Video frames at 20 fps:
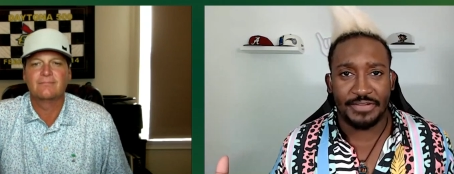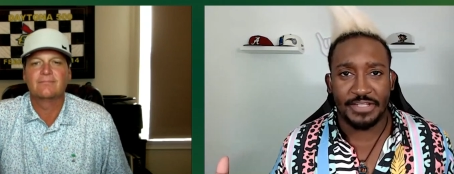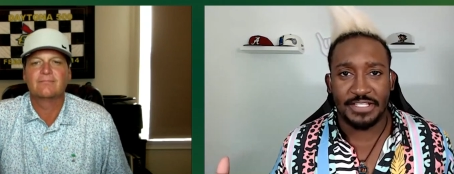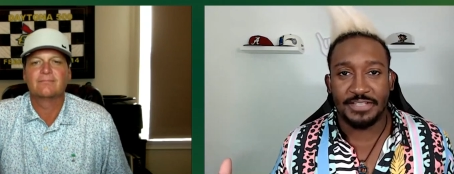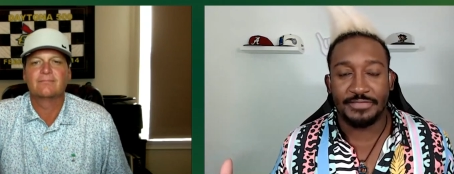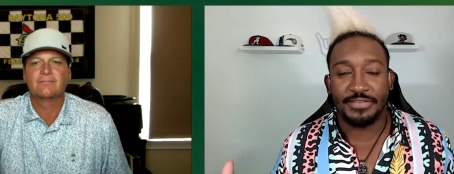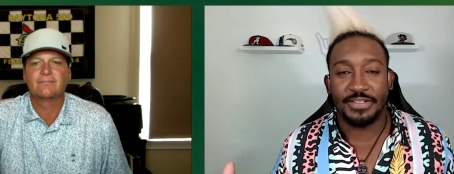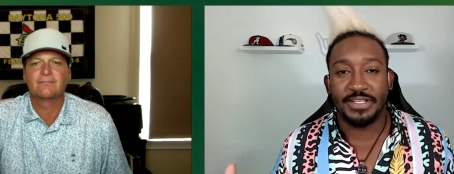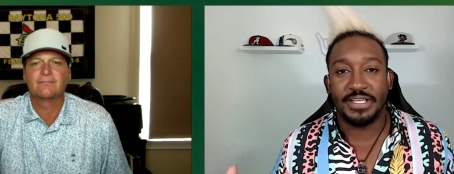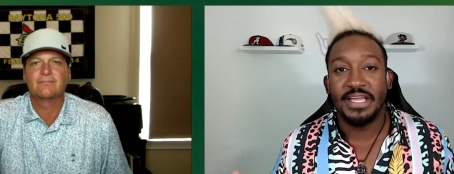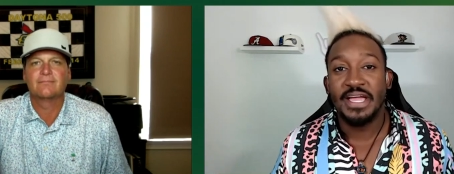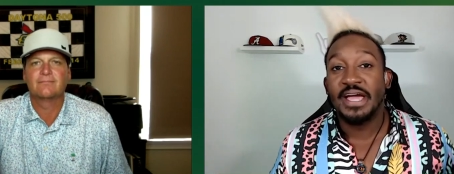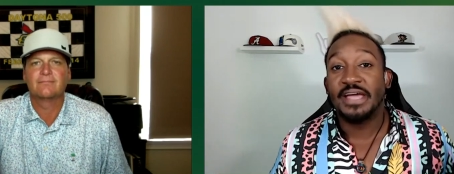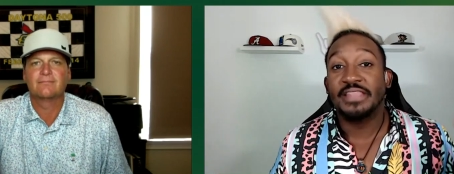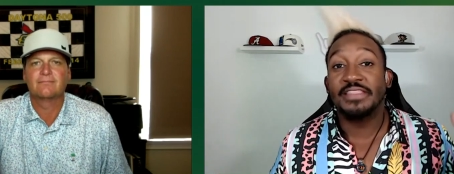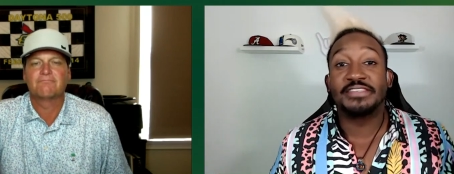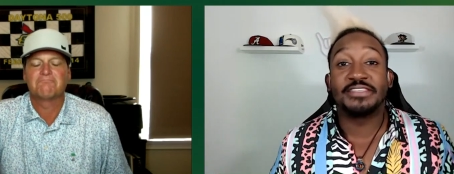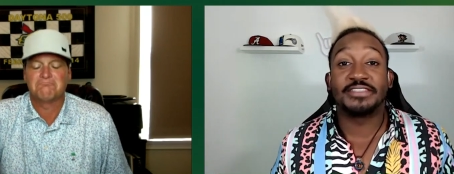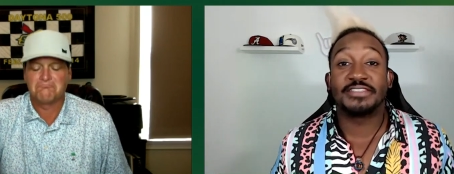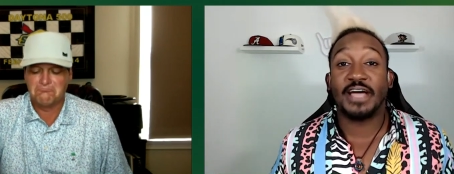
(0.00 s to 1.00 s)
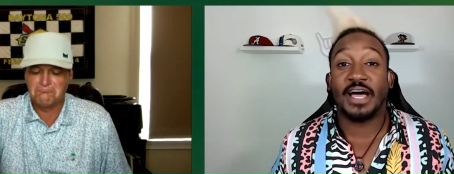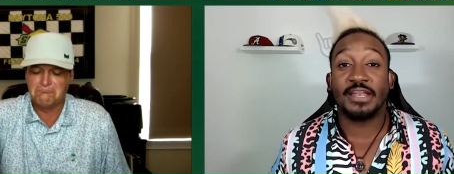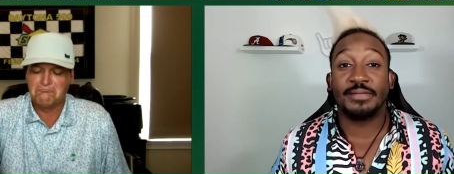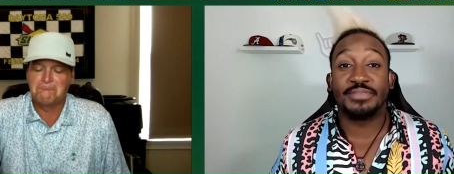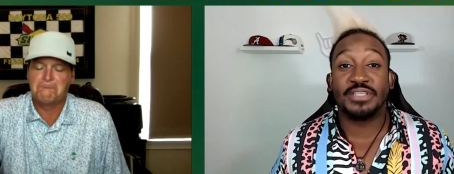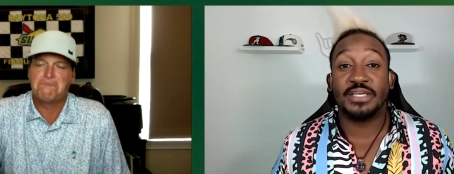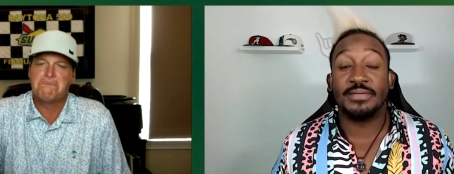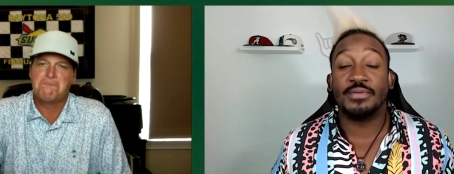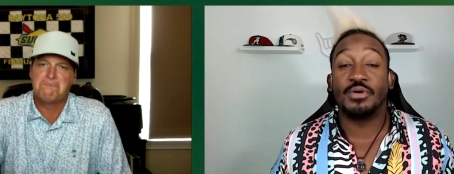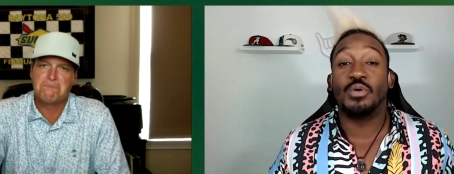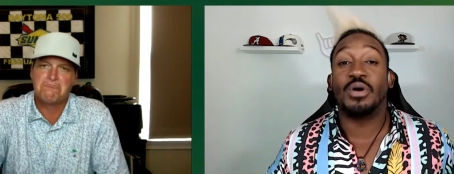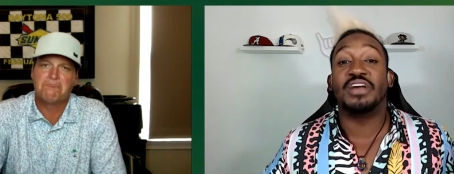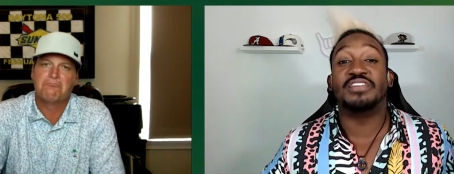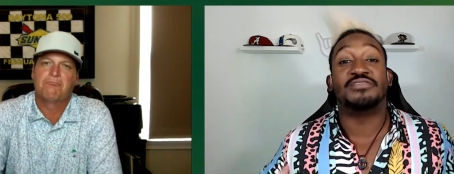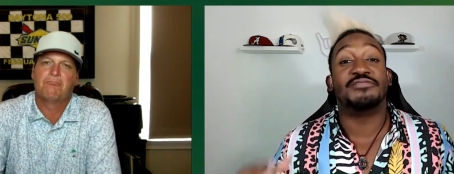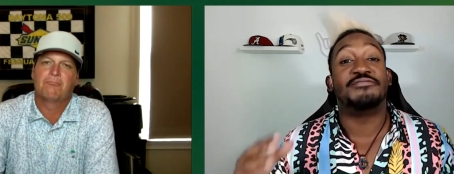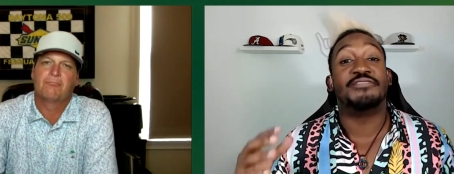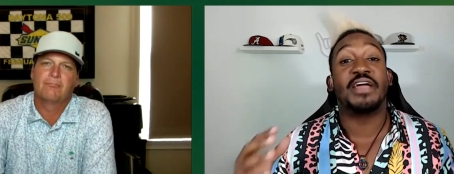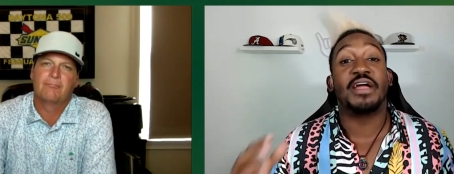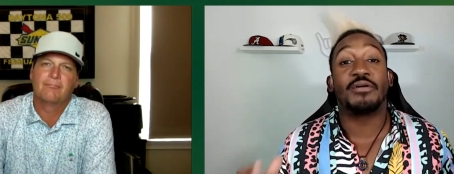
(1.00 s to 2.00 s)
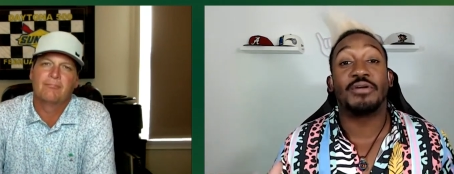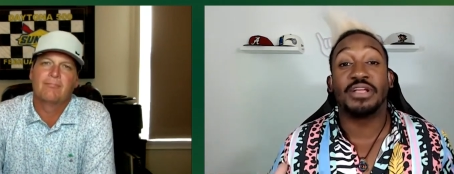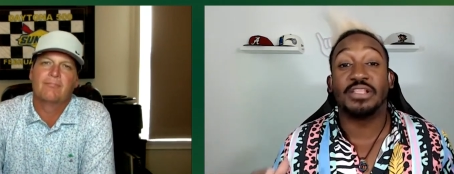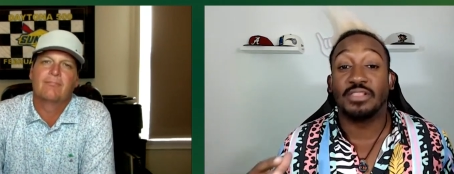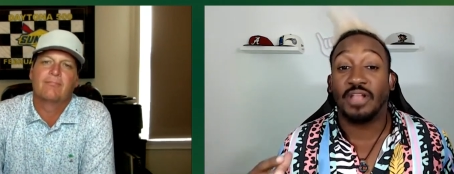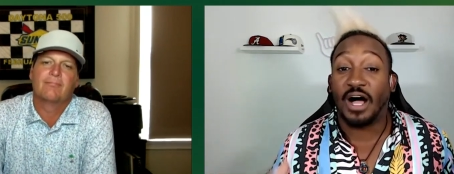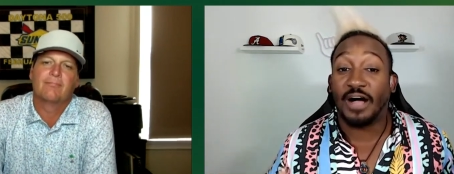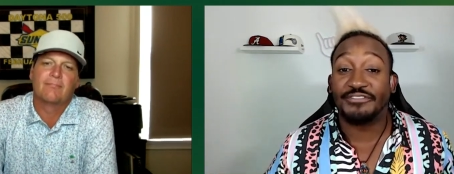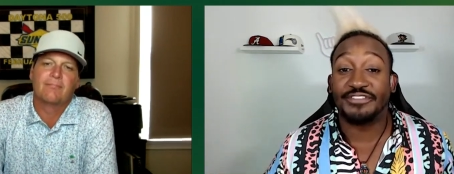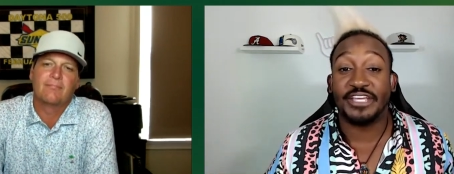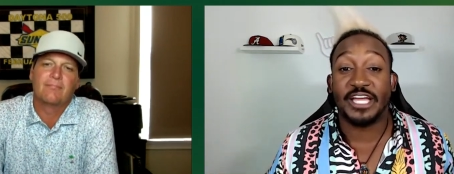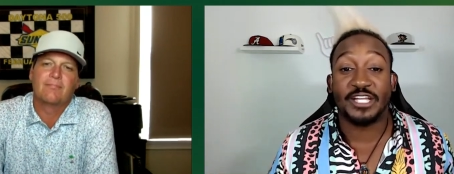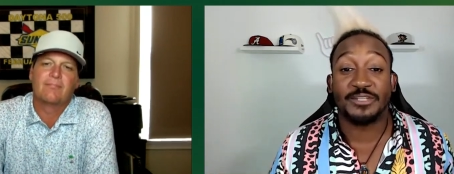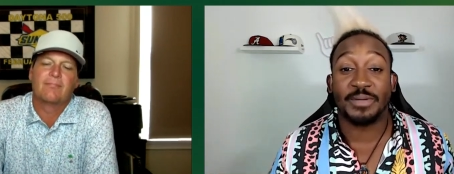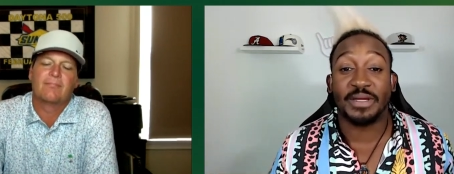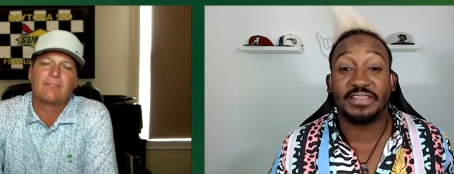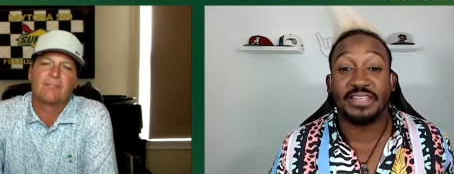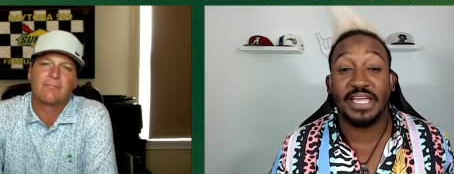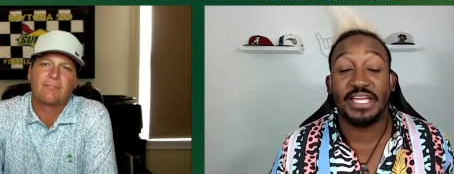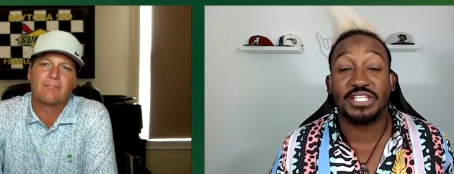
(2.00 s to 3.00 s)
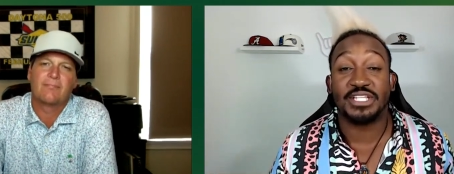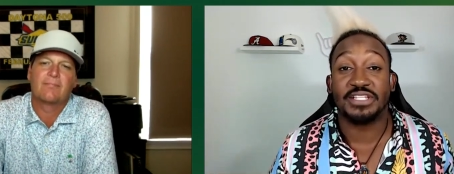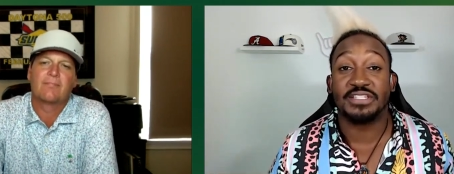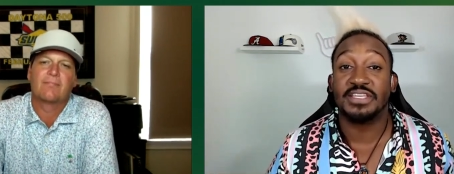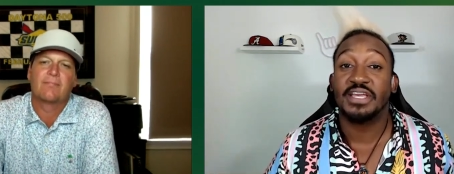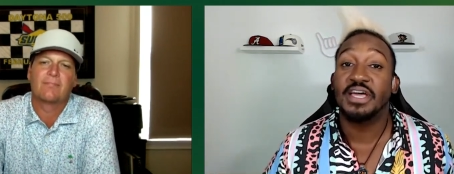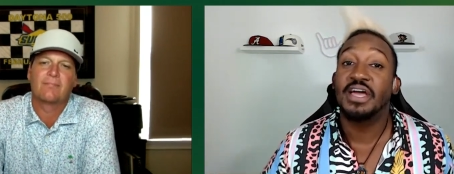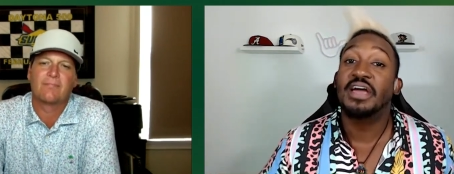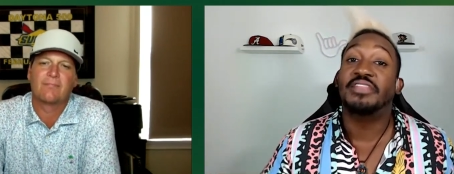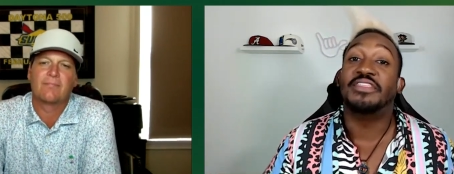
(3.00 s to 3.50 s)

Speaker 1: defensively. This is a Tottenham team who has very lofty expectations.